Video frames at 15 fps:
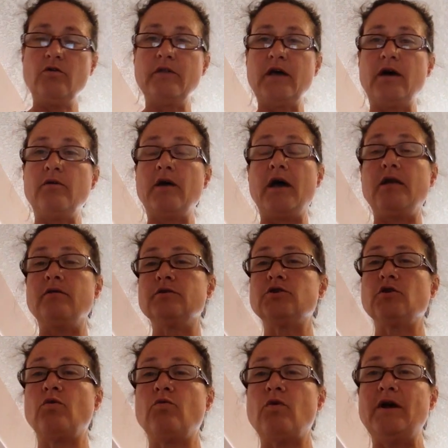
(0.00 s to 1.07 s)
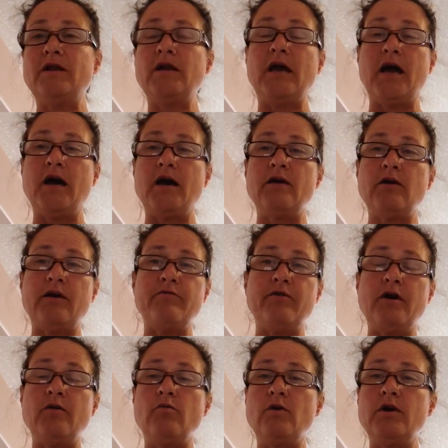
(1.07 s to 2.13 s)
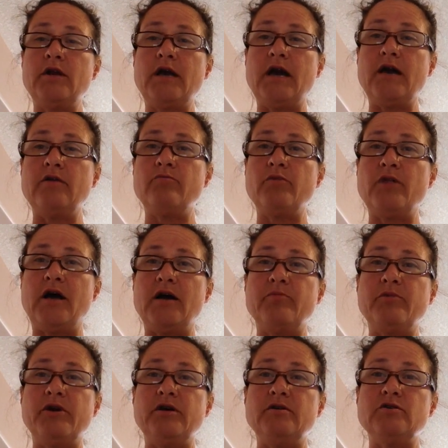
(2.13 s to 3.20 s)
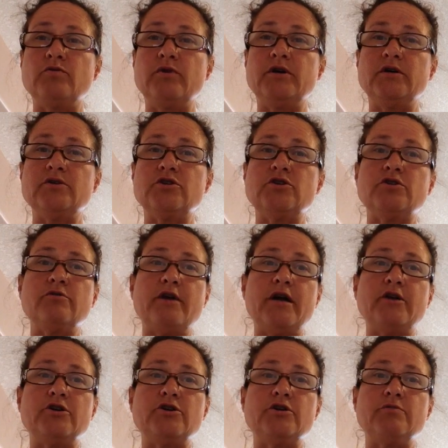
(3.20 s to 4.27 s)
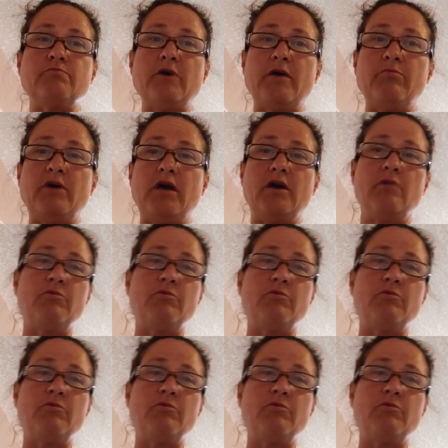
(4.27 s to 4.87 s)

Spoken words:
And so I find 1 can of black beans will stretch and make